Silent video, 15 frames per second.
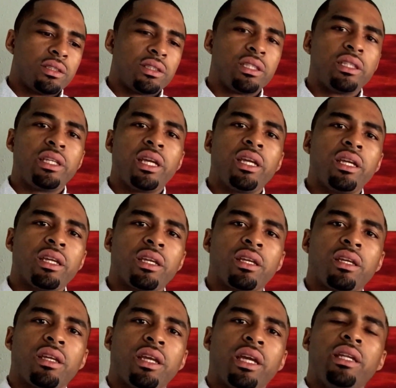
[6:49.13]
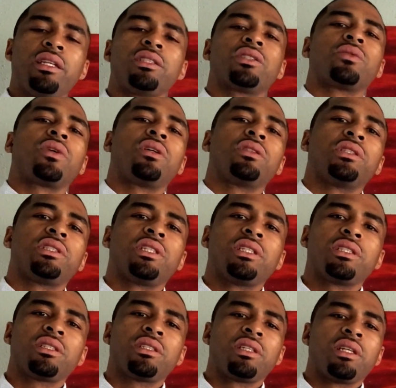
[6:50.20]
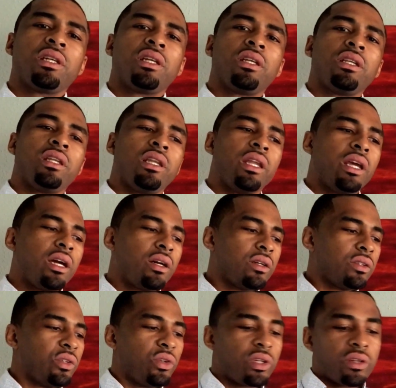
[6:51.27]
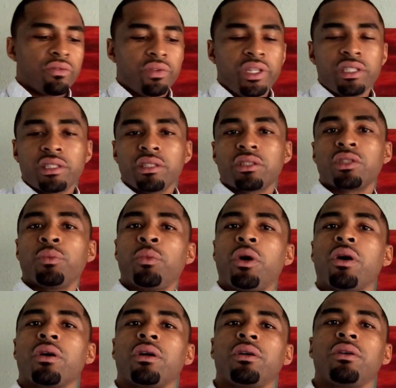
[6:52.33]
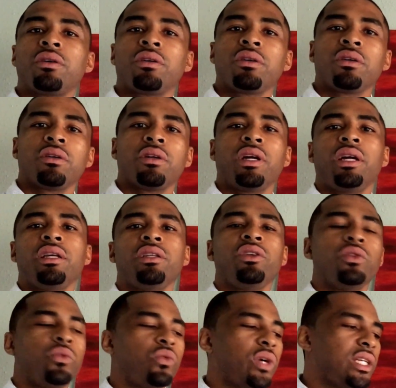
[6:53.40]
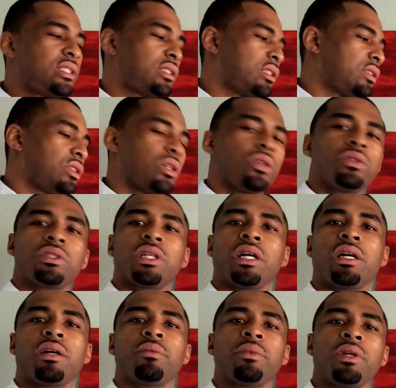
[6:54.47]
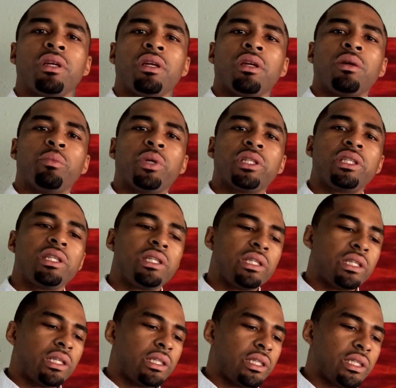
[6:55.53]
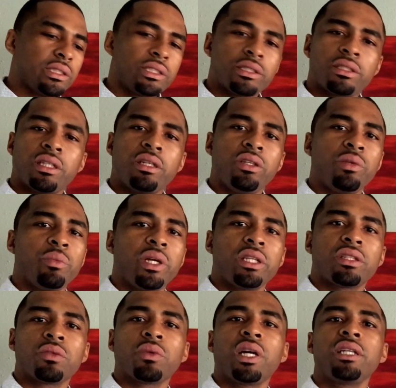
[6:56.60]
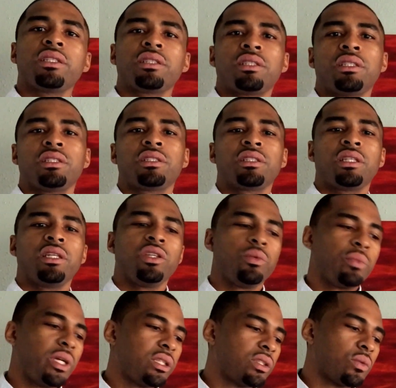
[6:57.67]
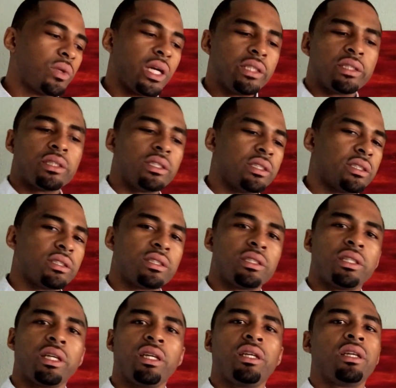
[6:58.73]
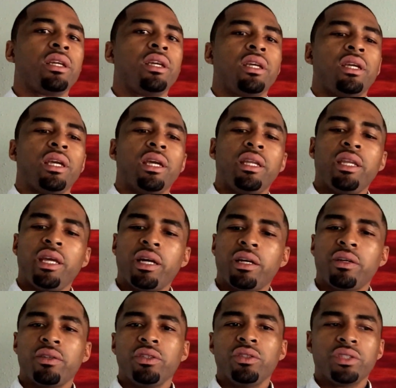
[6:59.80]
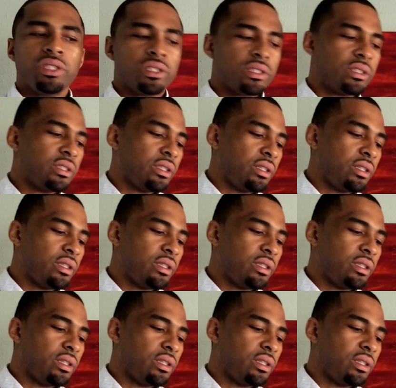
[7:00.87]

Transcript: today and it's the wrong decision. Now you can fix it tomorrow, right? You've wasted no time. But then again, let's just say you make the right decision and you make the right decision today, and now you're just